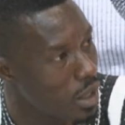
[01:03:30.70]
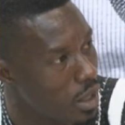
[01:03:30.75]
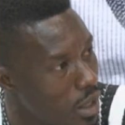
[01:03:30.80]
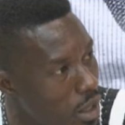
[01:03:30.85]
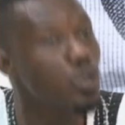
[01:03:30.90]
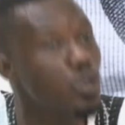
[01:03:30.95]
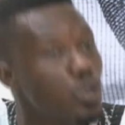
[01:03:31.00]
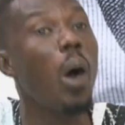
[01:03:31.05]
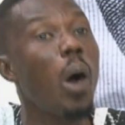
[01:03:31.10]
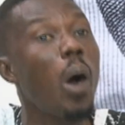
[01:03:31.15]

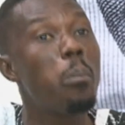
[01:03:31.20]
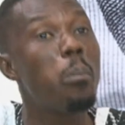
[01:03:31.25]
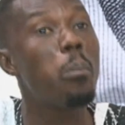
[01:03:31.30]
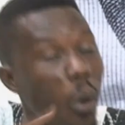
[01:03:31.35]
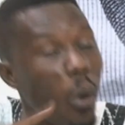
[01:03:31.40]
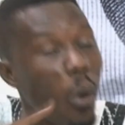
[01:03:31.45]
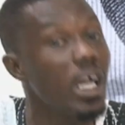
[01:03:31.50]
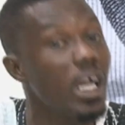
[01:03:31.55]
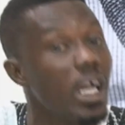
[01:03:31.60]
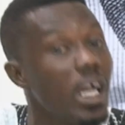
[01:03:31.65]

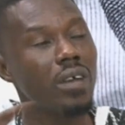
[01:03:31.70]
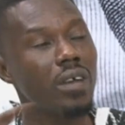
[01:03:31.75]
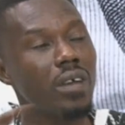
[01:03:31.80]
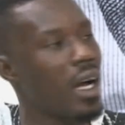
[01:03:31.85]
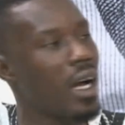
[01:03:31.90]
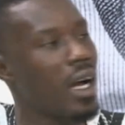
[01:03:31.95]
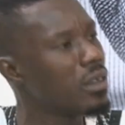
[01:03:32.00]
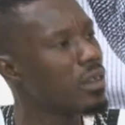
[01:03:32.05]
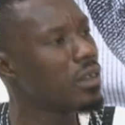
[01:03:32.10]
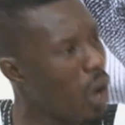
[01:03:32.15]
Nobody,
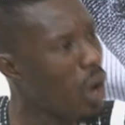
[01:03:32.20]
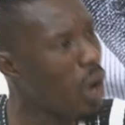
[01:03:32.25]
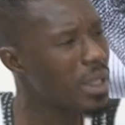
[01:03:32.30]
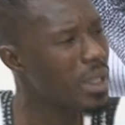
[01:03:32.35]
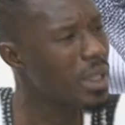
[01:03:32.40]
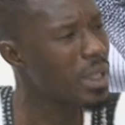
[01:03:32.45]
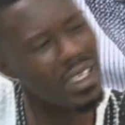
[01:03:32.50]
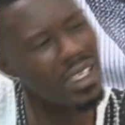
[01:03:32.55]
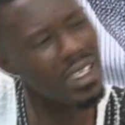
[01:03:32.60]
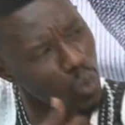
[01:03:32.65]
Kwame,
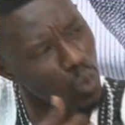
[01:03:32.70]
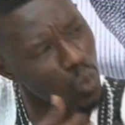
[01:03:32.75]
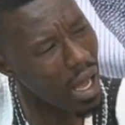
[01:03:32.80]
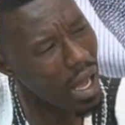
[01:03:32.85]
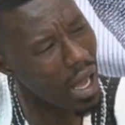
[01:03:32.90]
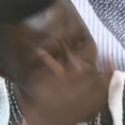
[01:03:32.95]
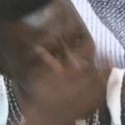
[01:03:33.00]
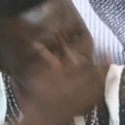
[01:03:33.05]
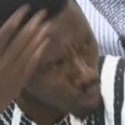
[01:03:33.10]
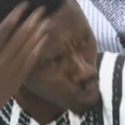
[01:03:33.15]
that is what
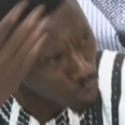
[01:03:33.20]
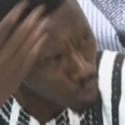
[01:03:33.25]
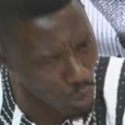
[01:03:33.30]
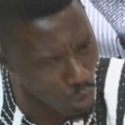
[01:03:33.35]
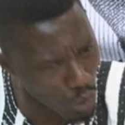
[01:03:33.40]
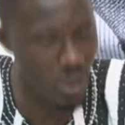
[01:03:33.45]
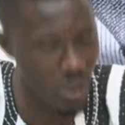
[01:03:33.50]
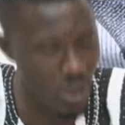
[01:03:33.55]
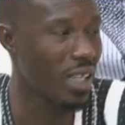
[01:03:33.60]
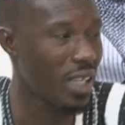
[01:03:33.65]
I told
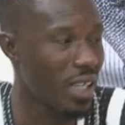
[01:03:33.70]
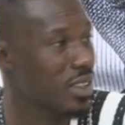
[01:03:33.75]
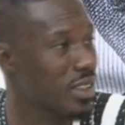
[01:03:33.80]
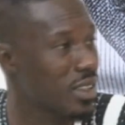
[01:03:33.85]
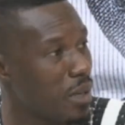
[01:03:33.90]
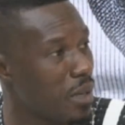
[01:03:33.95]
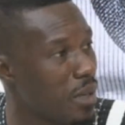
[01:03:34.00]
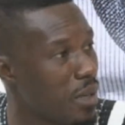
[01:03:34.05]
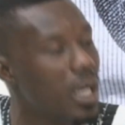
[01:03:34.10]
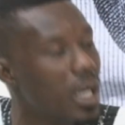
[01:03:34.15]
you the other
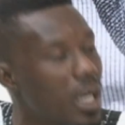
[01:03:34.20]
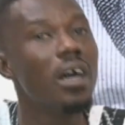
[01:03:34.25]
time.